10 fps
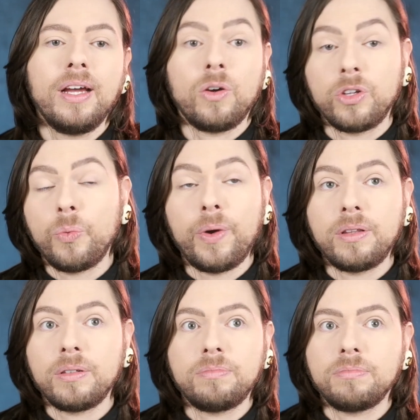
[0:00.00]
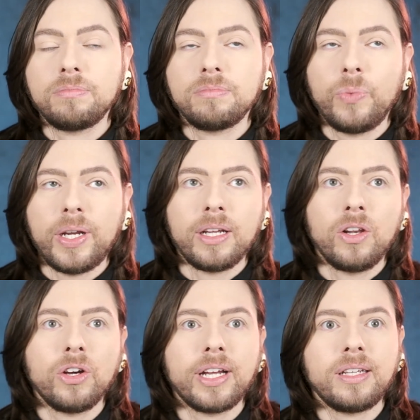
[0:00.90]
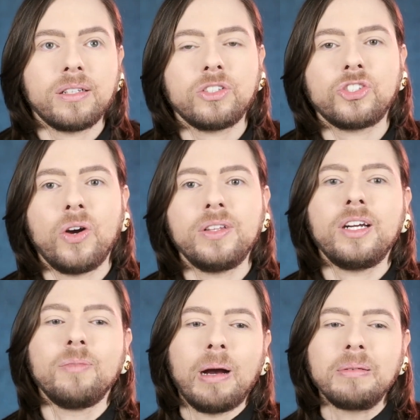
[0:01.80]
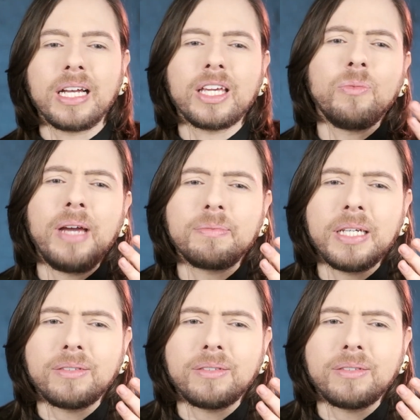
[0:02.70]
or the wedding look at the end of the show. And then her mom's like, you make me